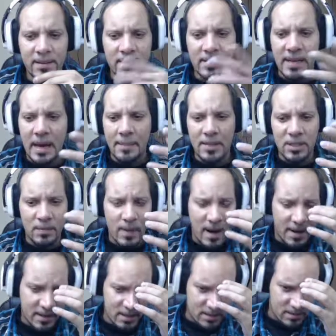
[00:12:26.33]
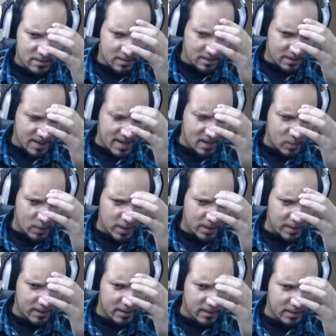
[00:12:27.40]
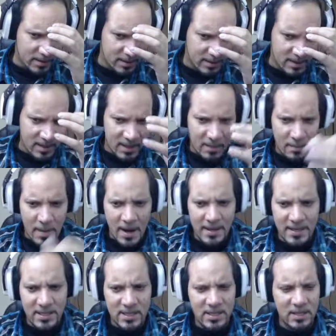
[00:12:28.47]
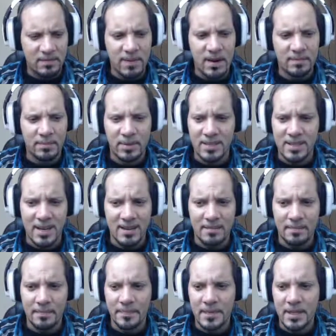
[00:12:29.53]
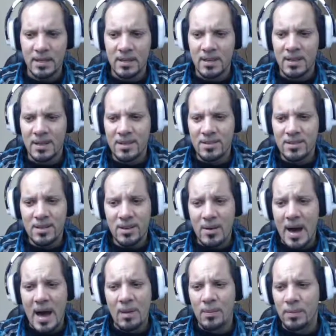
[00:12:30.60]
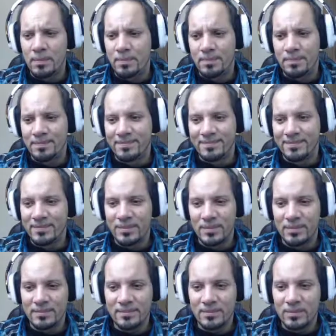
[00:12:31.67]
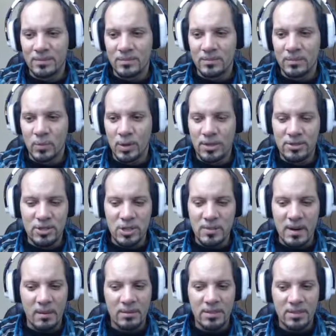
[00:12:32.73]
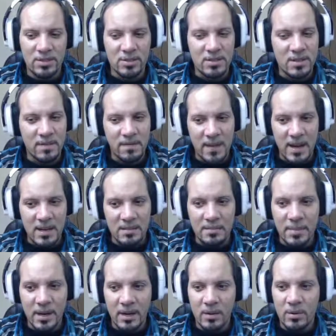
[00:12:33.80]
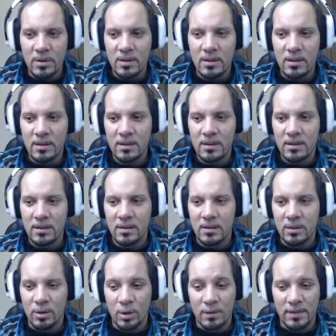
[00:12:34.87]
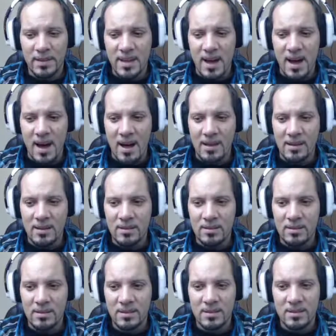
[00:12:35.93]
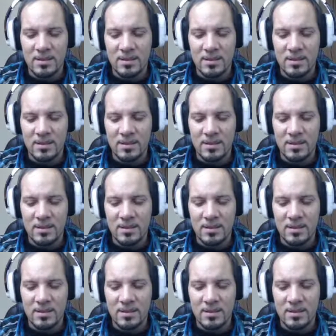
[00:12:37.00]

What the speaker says: The damage mod is kind of weird, minus 65%. So I would assume I would just use the Phantom bow over the hollow.